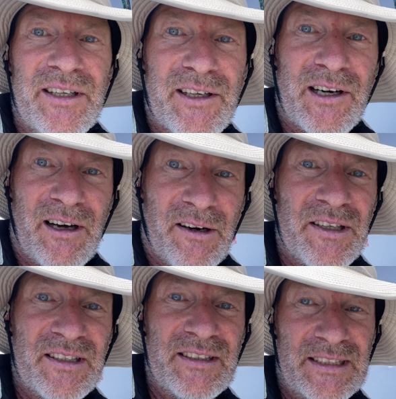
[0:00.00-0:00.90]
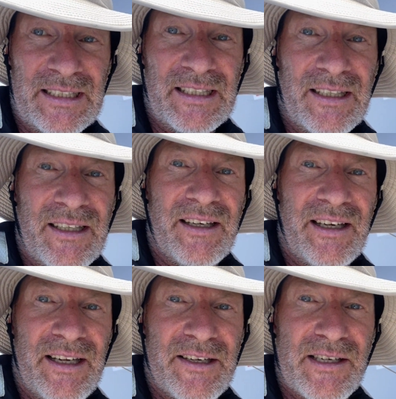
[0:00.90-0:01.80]
car
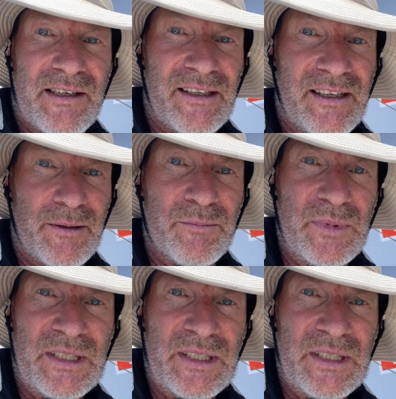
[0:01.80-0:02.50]
ends and uh,